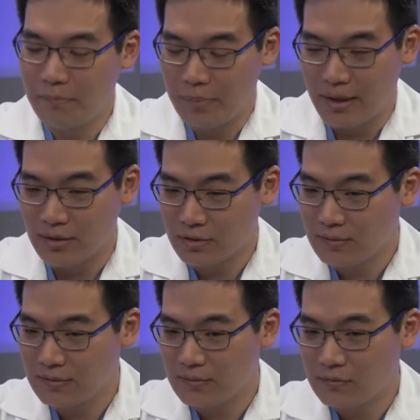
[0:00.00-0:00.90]

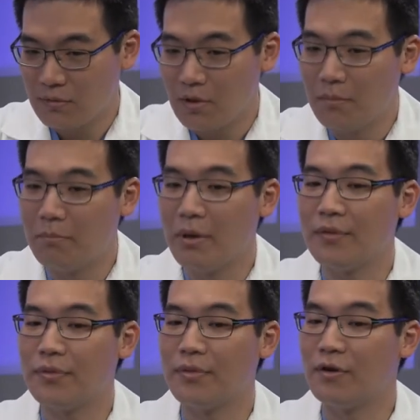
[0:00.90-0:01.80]
patients, but
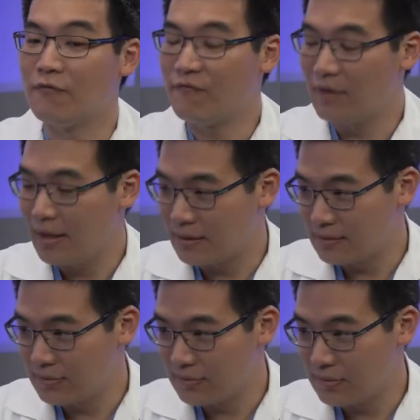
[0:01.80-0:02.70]
their
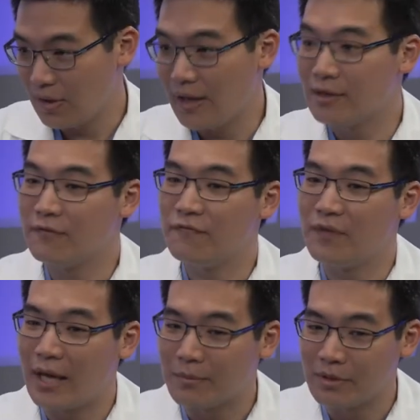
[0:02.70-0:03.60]
friends and their
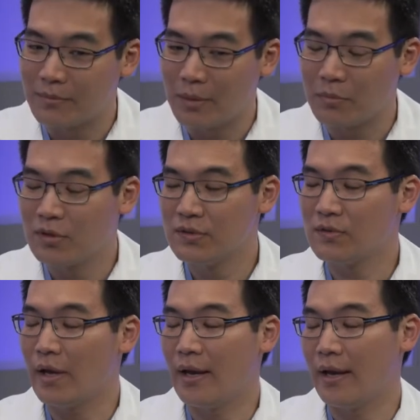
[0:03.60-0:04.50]
family members
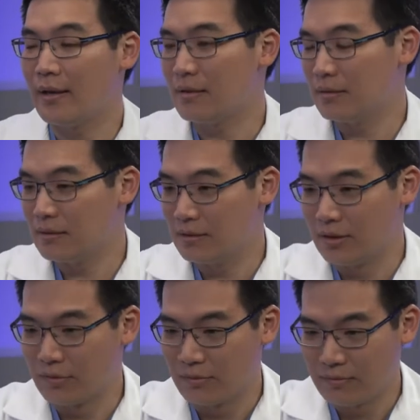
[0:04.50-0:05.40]
and, you
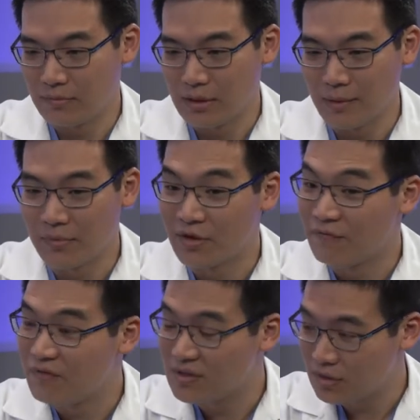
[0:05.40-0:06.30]
know, um, their
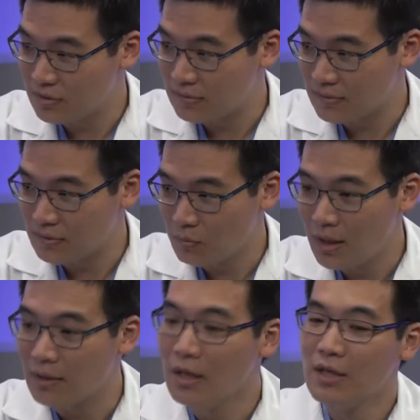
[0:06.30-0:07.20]
physicians as well.